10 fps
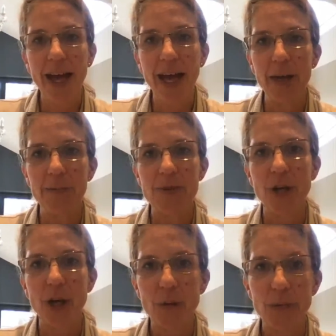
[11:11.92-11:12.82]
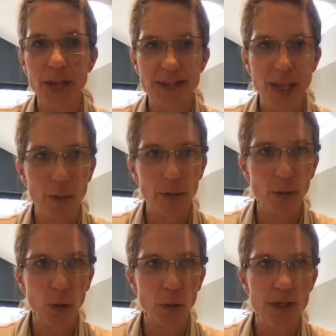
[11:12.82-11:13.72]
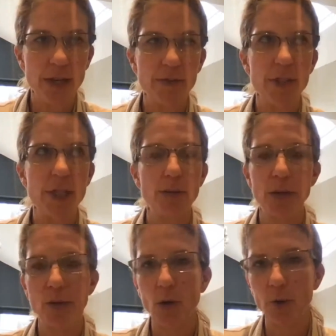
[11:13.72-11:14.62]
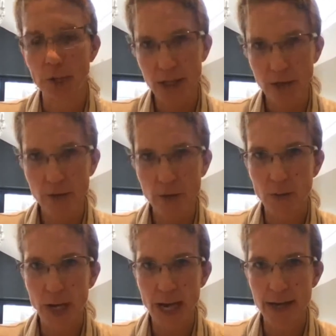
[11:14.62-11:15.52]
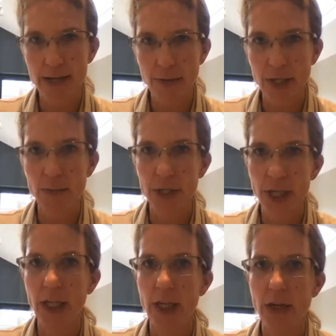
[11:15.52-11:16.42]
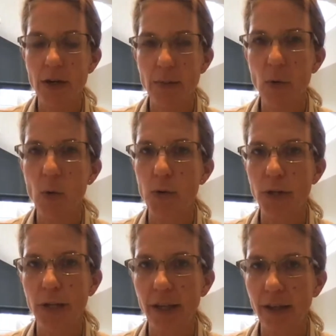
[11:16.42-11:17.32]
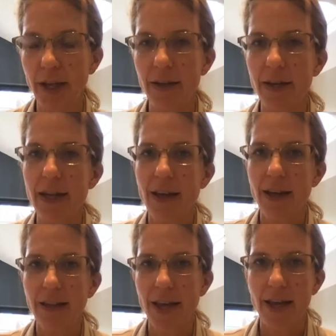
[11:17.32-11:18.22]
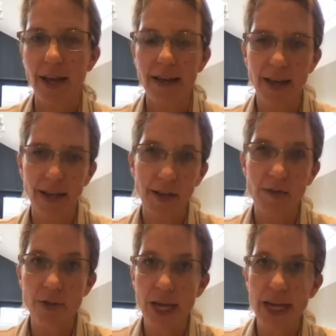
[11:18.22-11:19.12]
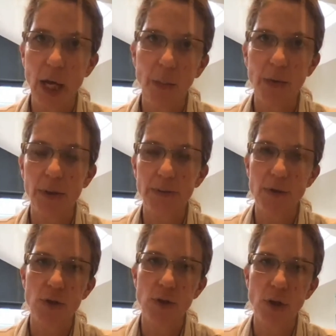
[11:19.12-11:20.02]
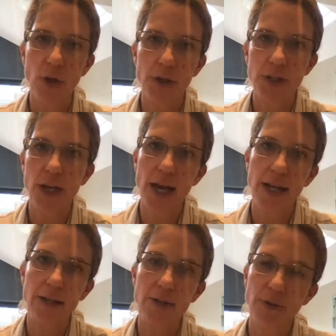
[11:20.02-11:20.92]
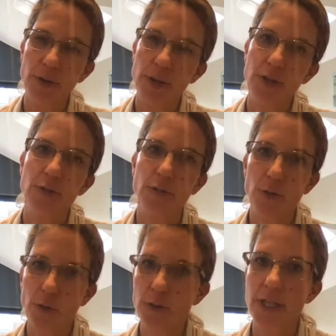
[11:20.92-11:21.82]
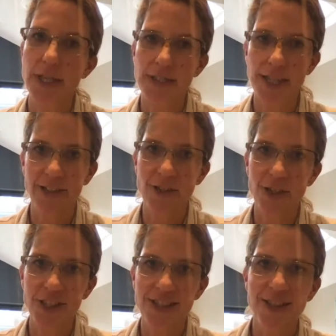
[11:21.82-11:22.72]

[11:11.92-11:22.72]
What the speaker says: So I hope that's helpful. With a 17-month-old, messy food play is particularly important, and then that can really help them to learn to like different foods and textures.